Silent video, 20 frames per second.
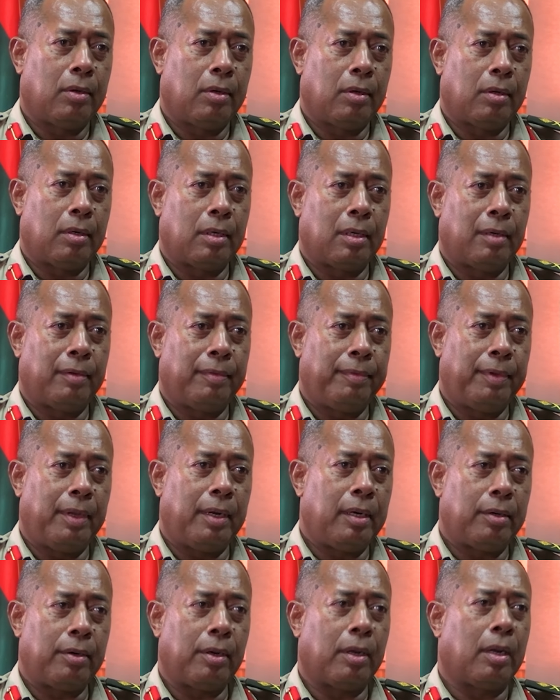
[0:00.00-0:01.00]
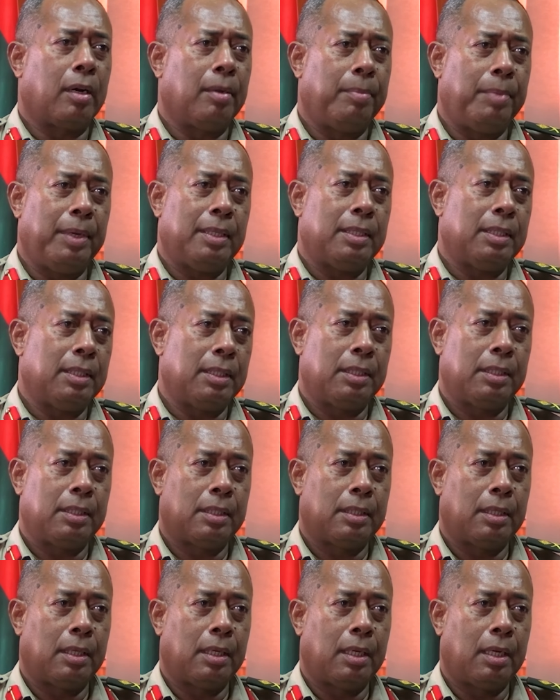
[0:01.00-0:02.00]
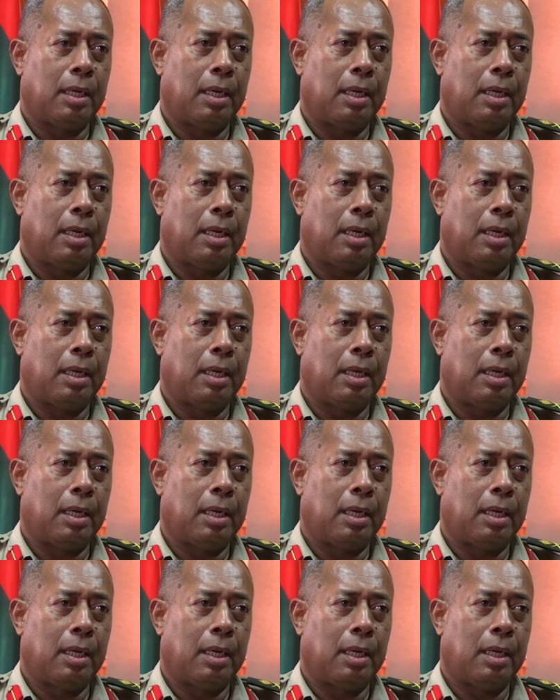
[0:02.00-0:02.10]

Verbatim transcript: on a very regular basis.